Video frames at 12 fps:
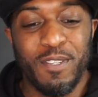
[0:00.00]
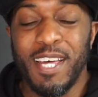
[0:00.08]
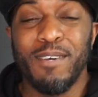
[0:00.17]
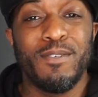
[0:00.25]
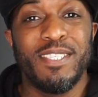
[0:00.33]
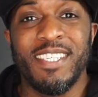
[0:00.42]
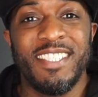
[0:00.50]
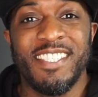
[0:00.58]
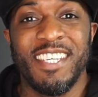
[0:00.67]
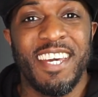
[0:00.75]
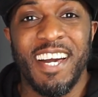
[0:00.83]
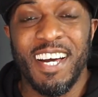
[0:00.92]
That wasn't easy
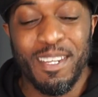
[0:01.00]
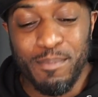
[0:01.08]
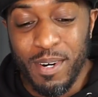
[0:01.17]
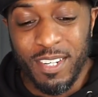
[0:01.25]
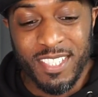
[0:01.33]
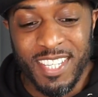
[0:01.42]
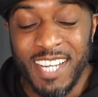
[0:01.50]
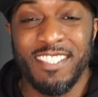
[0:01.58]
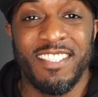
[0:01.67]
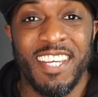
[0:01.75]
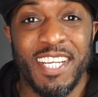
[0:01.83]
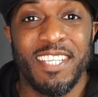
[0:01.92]
to get out of the box. I had
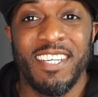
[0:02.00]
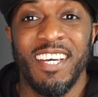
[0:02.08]
to